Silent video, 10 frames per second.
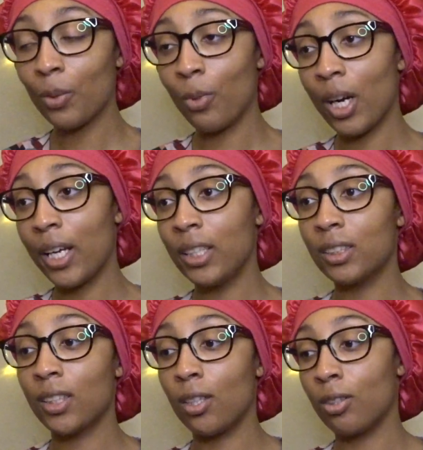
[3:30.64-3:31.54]
Right?
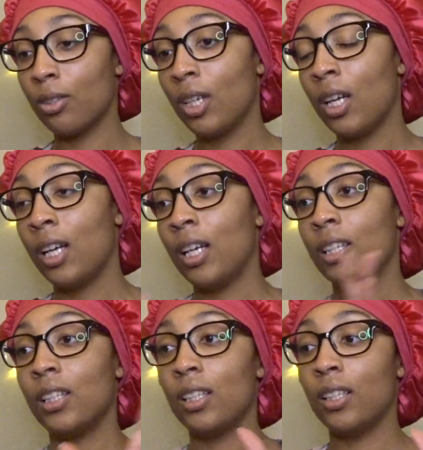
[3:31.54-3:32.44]
So
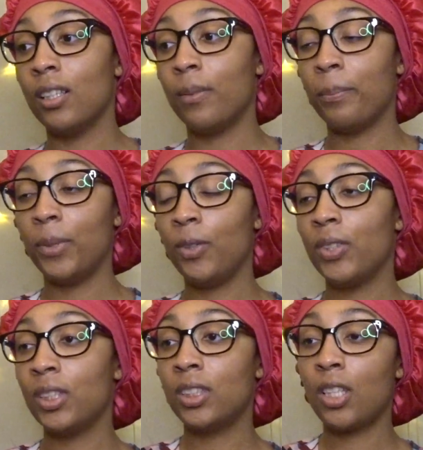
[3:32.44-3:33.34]
the
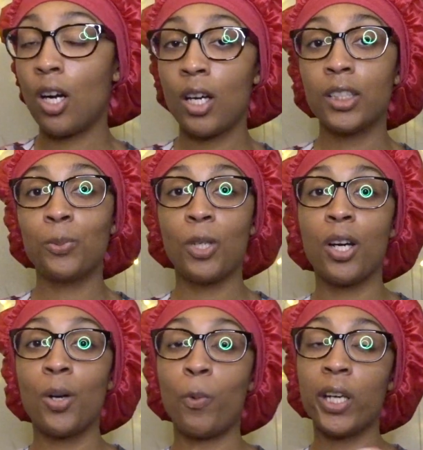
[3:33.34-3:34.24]
movie starts with
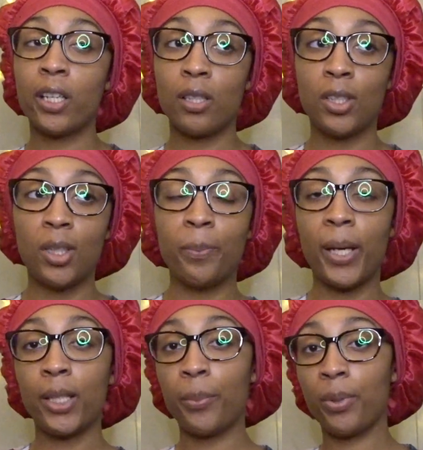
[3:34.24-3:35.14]
her waking up,
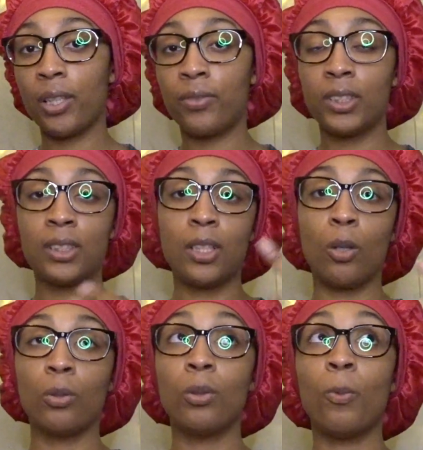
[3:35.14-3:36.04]
making breakfast.
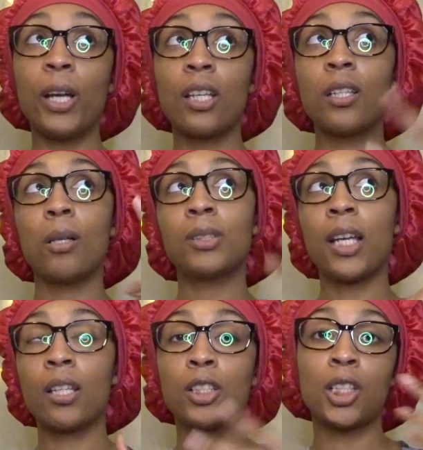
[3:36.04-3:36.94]
No, waking up,
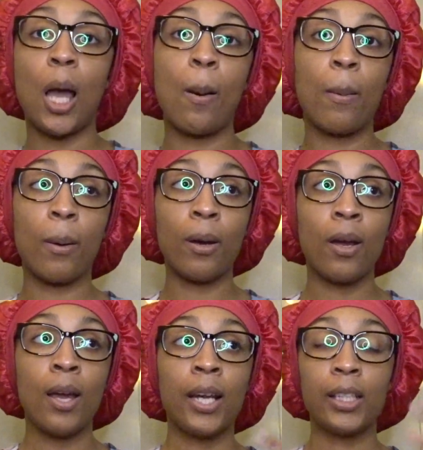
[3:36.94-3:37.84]
taking a shower,
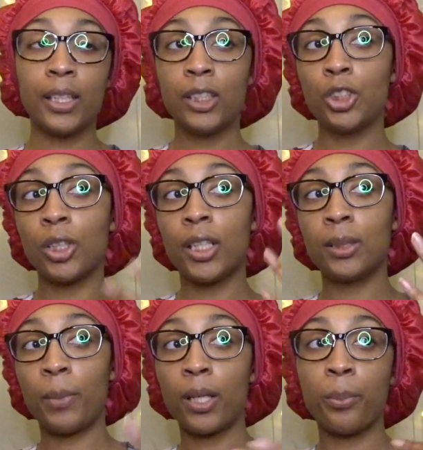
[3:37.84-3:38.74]
getting
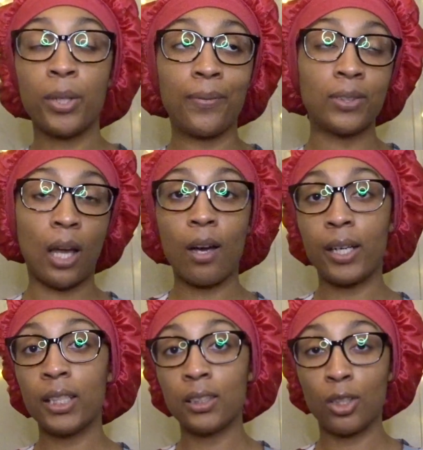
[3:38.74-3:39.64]
dressed, making breakfast, all
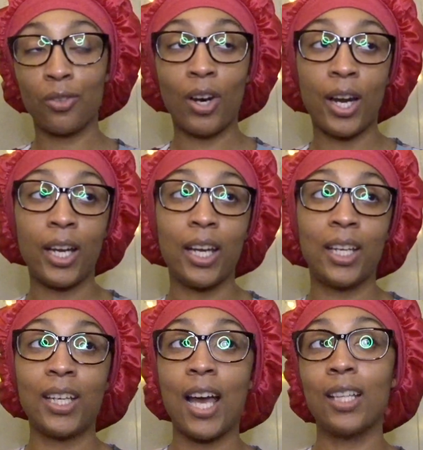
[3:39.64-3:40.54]
that stuff, right? And
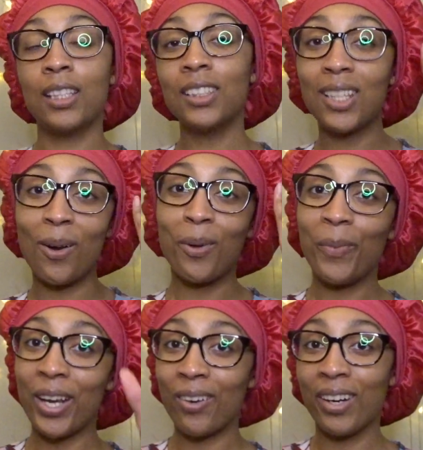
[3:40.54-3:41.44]
it got Lizzo in the
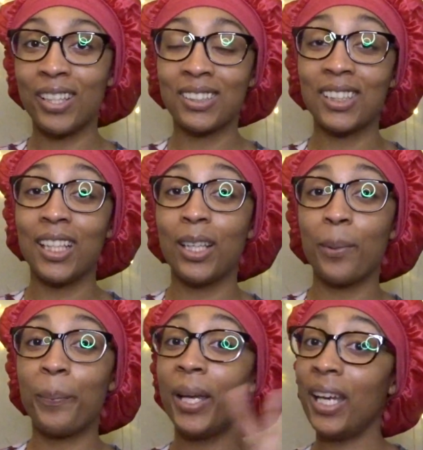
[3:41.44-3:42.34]
background
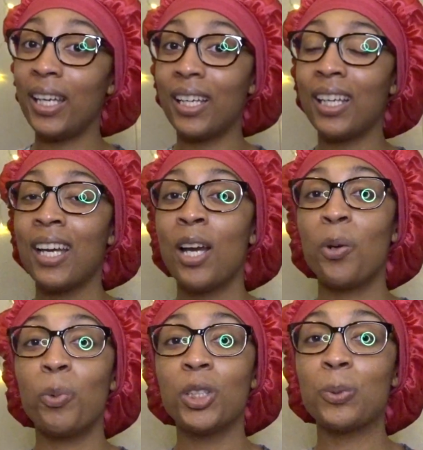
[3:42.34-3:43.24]
singing Pink,
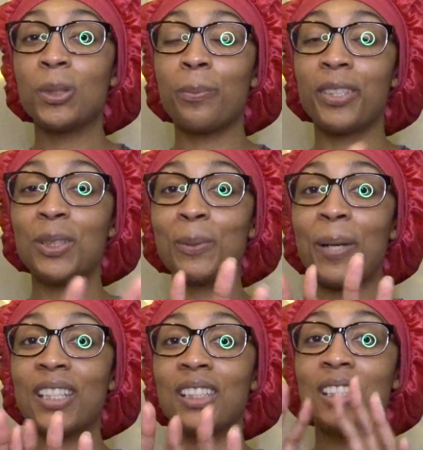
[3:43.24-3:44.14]
which was, she was
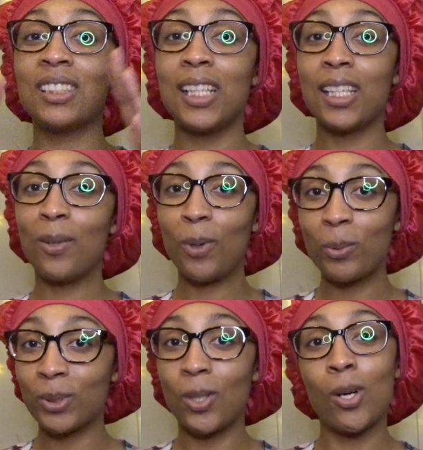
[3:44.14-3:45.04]
basically singing what
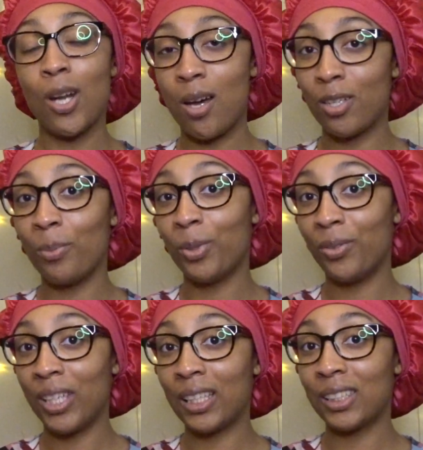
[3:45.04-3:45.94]
was going on in the
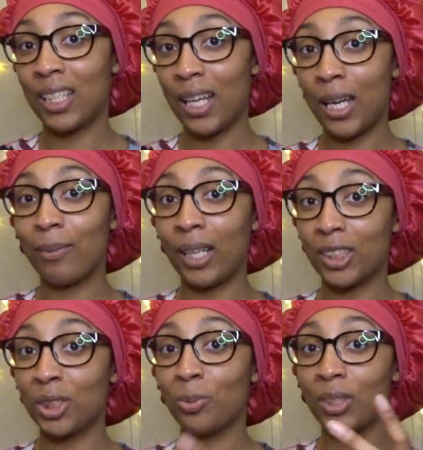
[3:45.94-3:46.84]
movie at the time. Like,
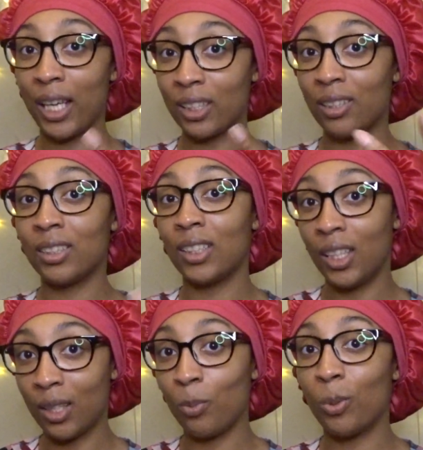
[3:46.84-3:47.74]
she was actually
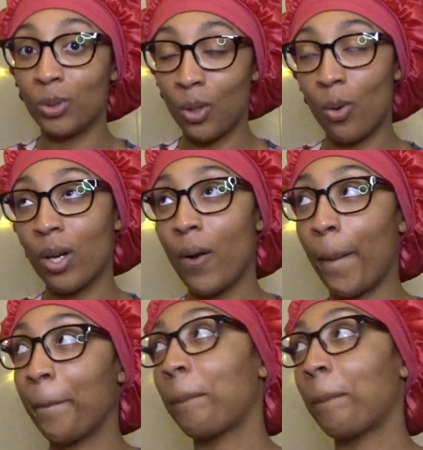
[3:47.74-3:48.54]
singing what was going on.